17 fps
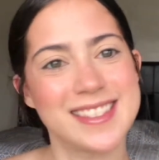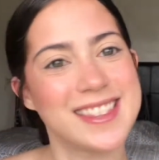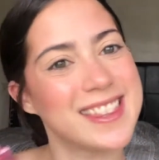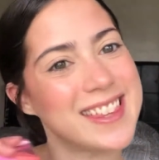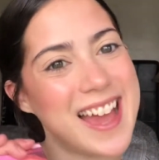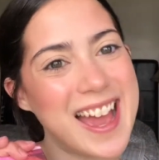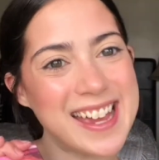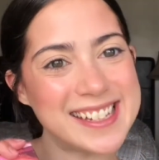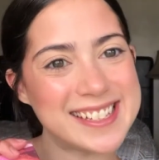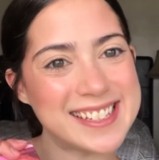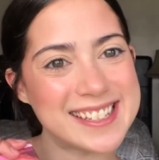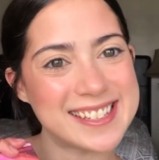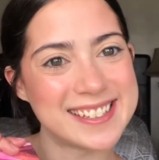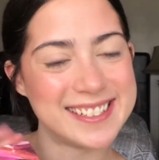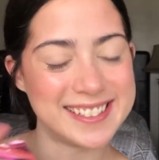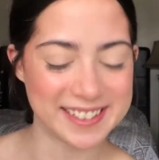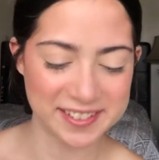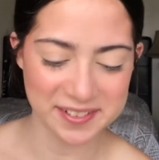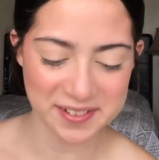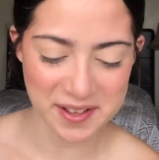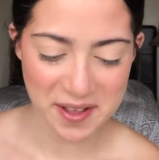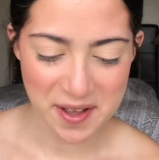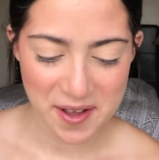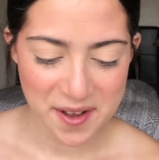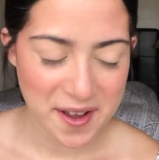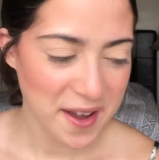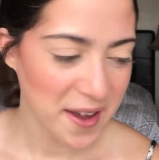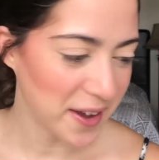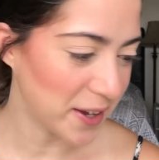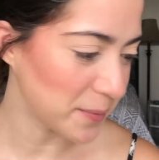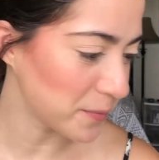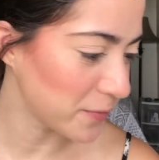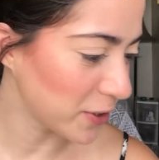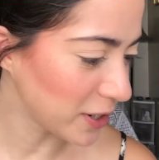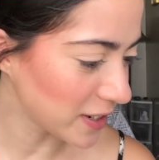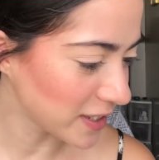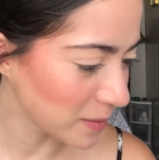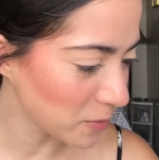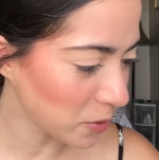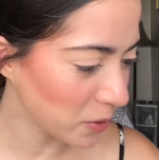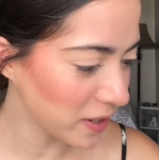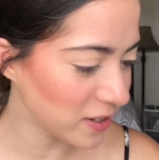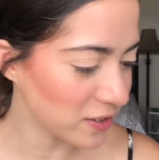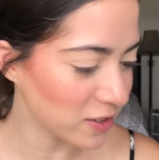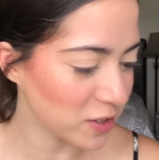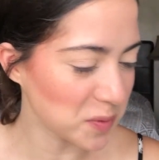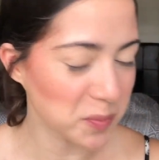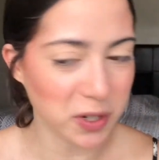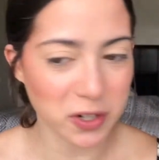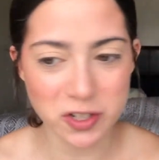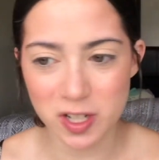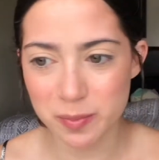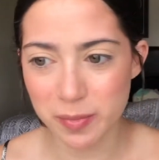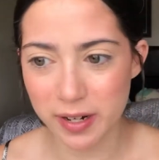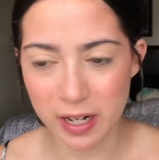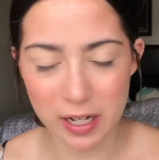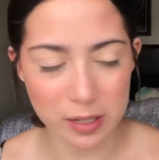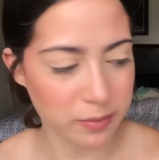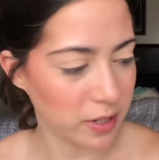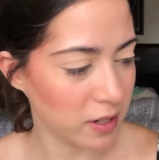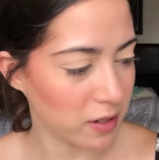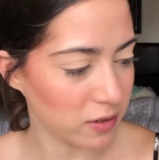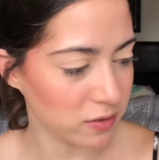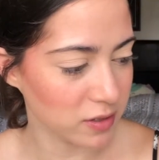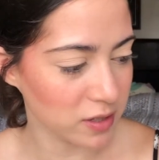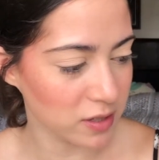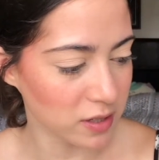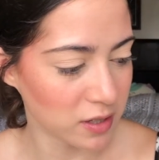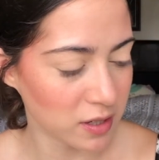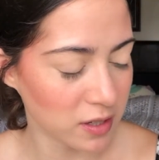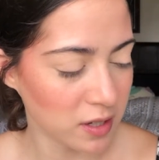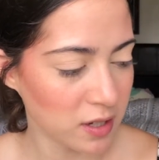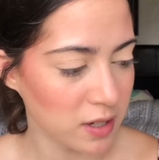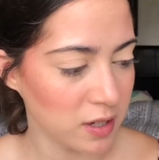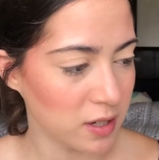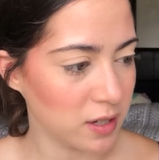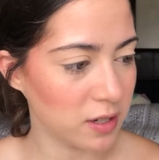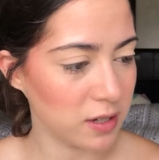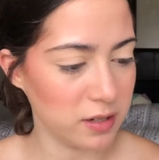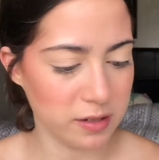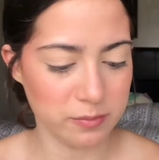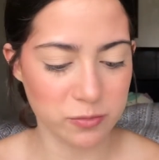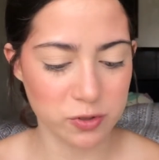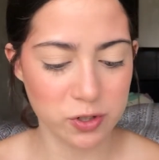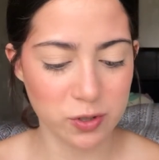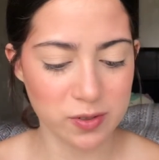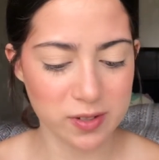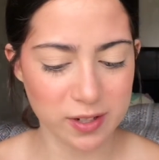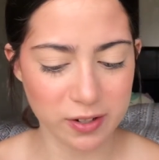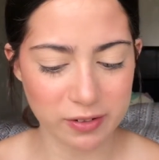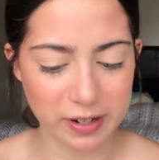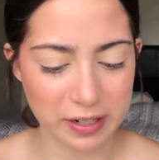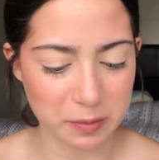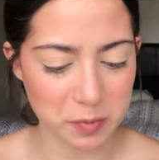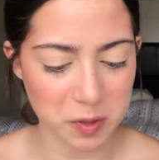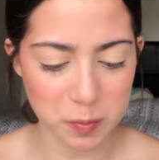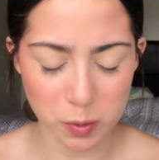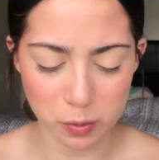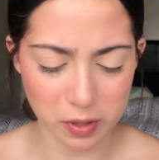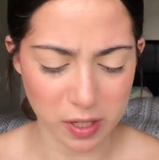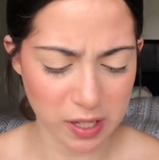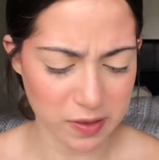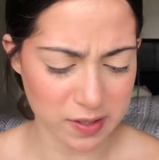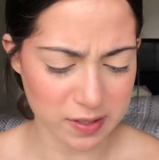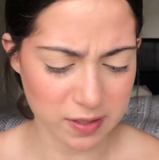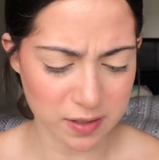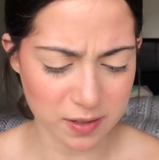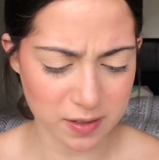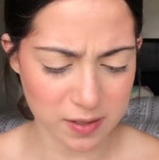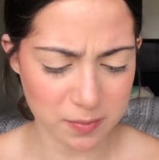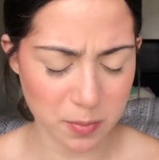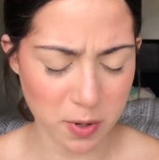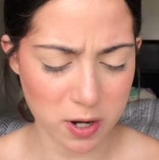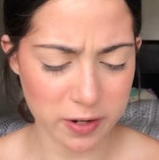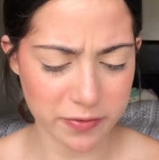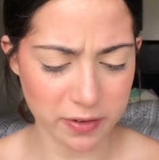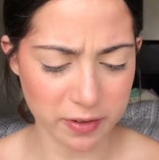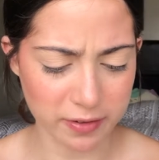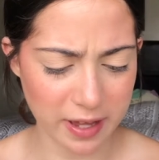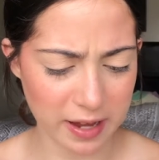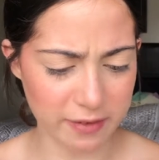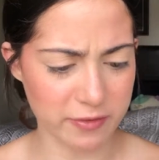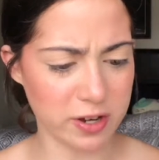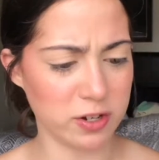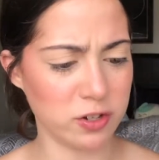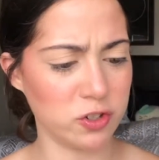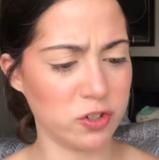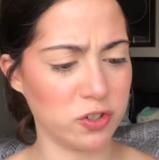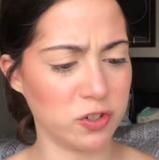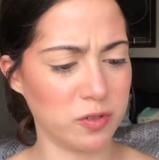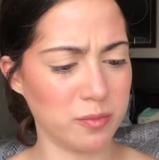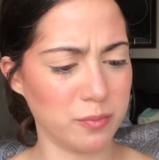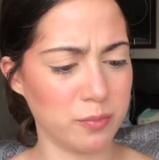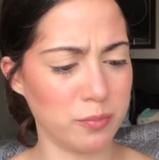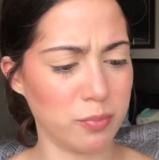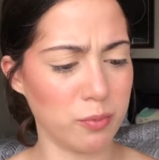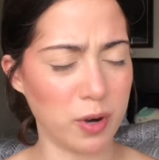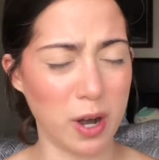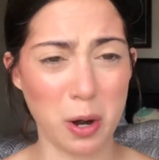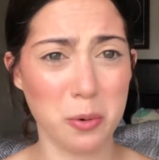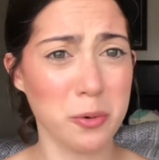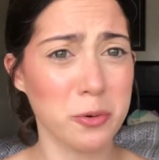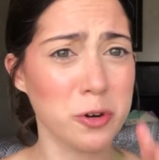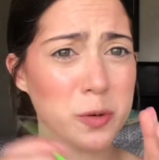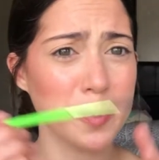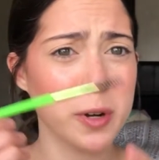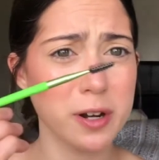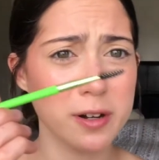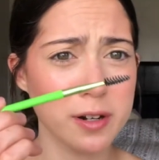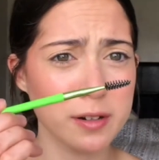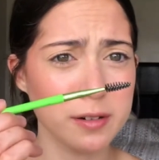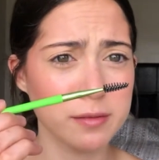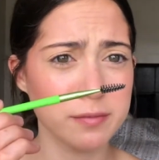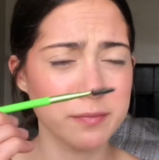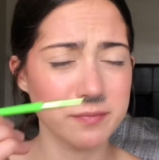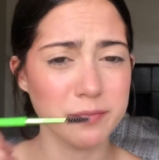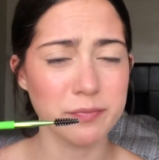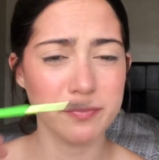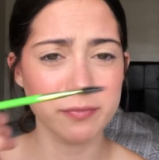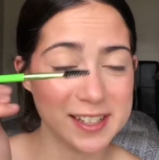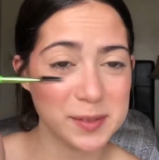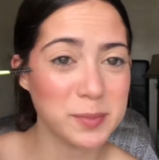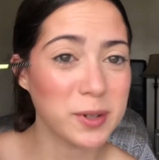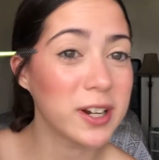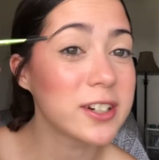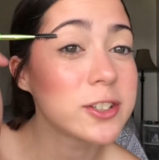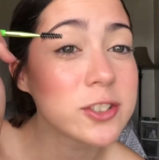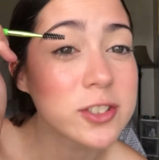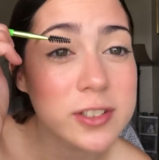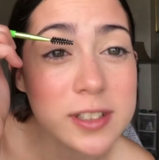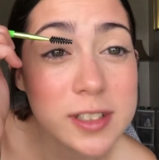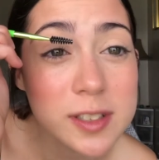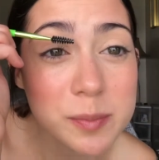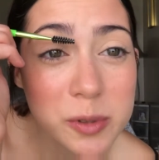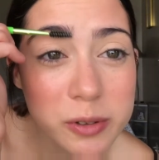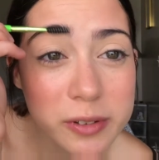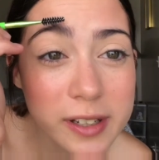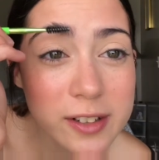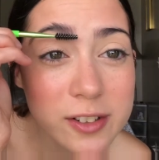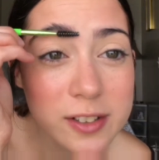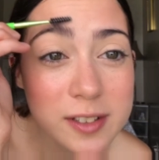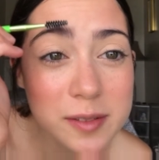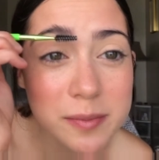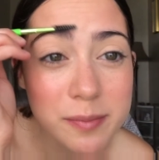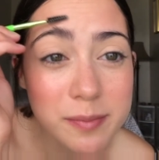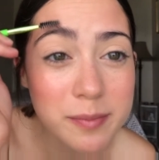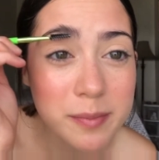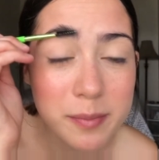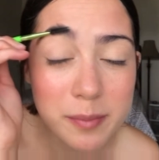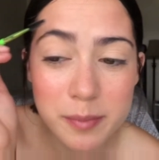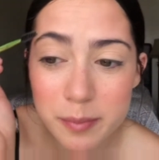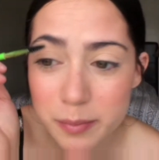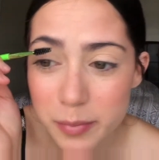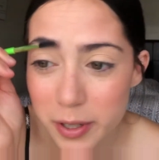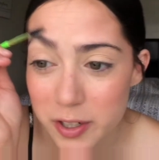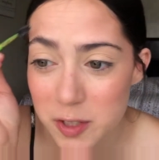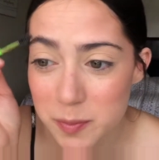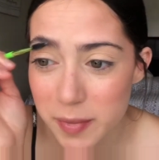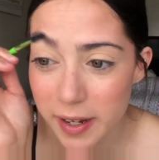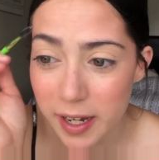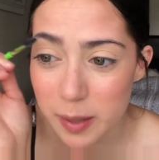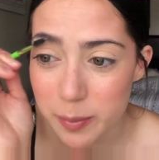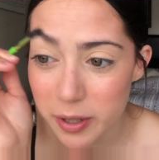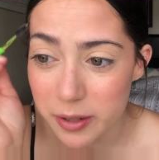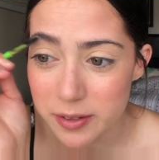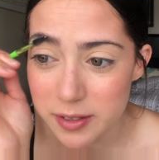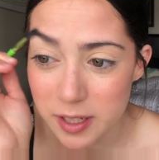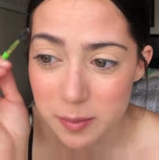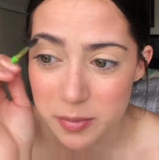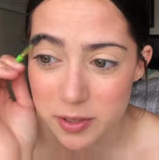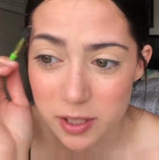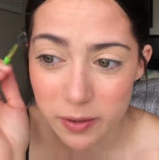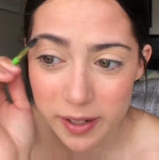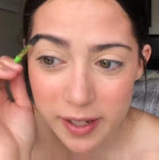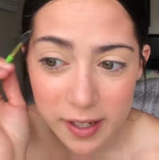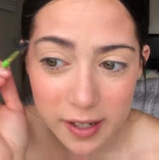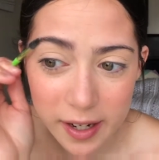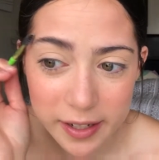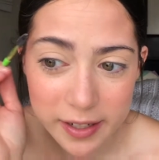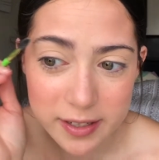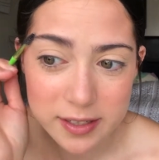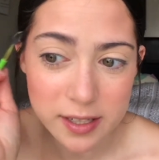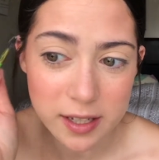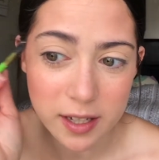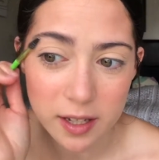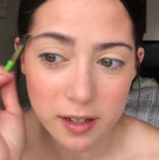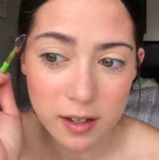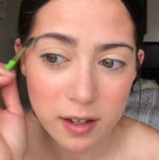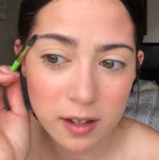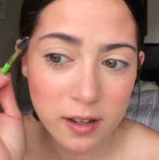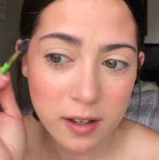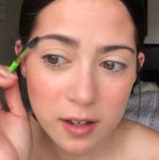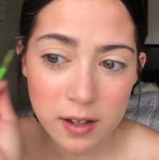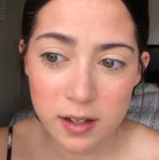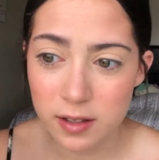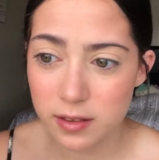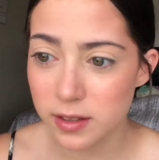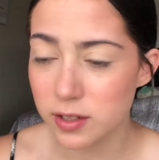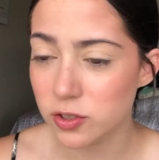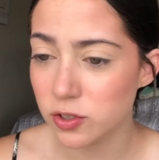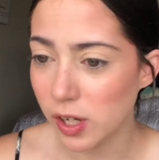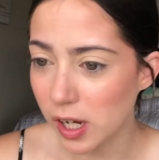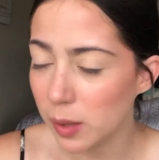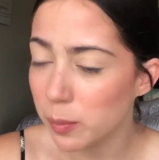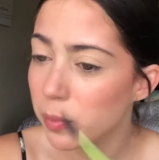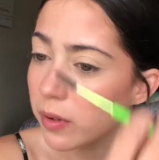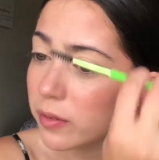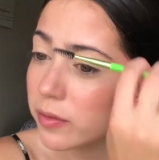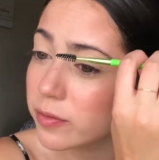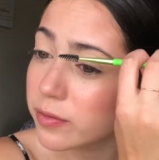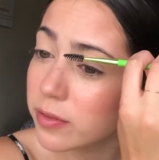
the ice. First, I'm going to just brush up my eyebrows. Just using a random spoolie. This is part of the Lavish Brow Groomer. This spoolie, just brush my eyebrows up so I can kind of see the shape of